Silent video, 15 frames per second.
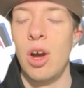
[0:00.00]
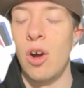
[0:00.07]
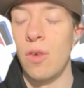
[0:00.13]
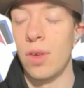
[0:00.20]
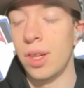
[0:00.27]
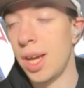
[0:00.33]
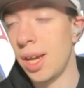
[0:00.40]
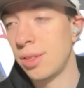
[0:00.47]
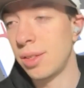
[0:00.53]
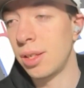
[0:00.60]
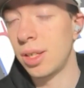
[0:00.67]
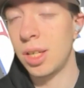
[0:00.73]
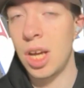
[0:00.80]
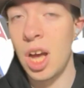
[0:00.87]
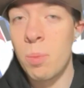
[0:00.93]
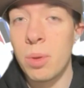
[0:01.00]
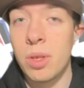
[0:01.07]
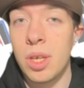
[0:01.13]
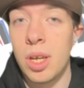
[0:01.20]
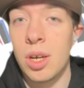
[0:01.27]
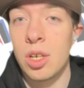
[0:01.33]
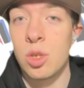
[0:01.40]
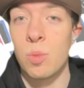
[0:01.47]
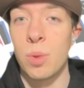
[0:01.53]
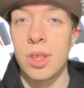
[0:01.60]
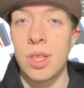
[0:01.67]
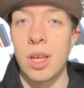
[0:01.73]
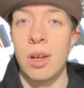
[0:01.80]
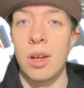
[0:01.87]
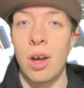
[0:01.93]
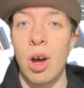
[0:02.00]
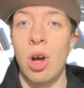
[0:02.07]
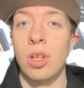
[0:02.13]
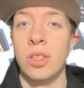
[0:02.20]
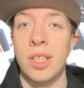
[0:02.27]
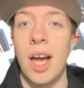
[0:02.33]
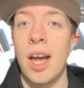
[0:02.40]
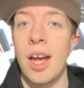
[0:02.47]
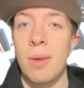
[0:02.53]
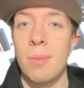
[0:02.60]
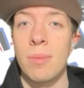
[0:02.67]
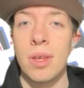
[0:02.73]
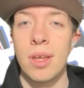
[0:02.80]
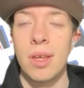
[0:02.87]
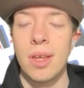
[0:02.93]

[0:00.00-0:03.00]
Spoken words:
over the last couple of years, but then all time,